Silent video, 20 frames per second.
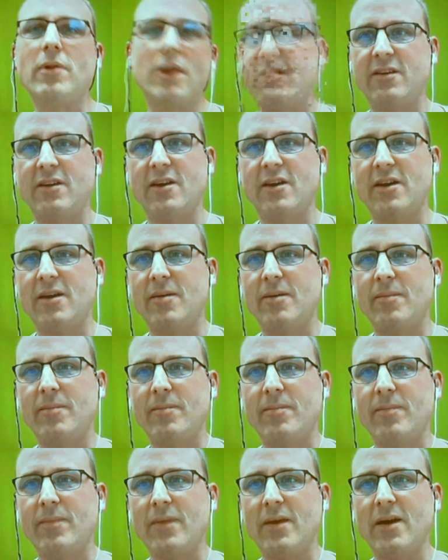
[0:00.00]

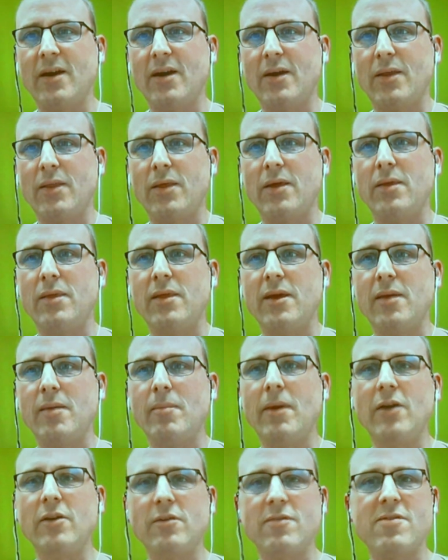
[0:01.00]
um, uh, the, the
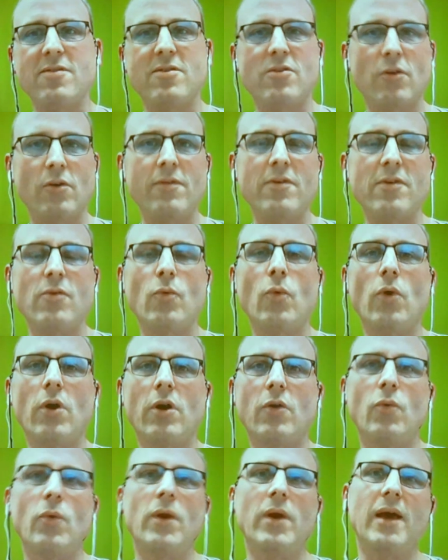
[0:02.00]
amount of service work
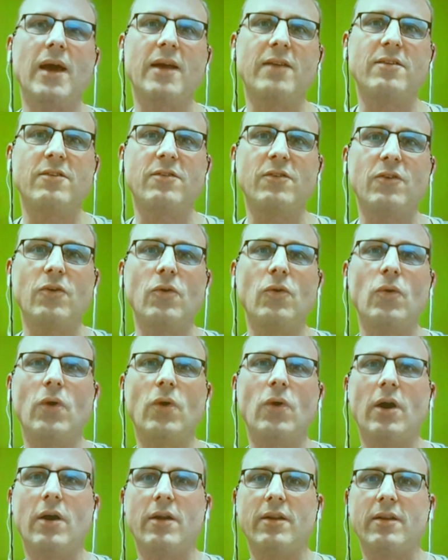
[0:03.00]
we had to do
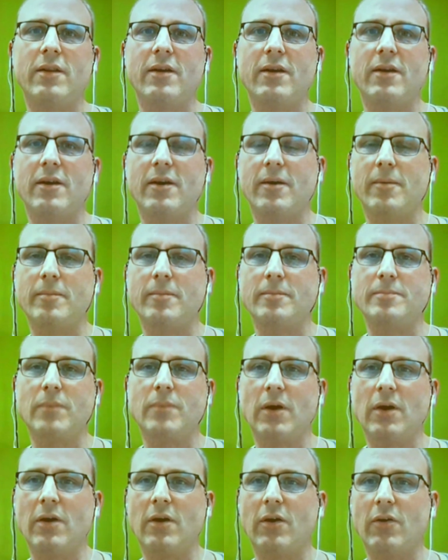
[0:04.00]
on um,
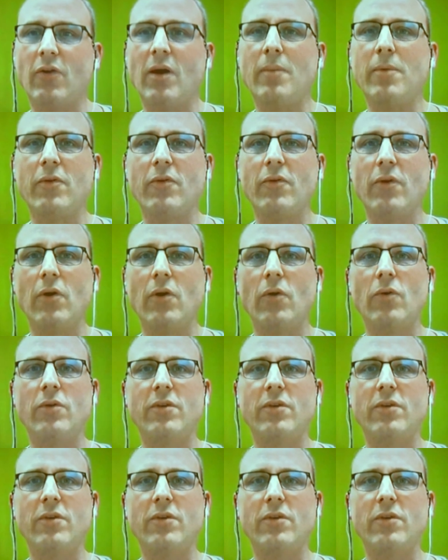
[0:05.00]
on Rapid Road,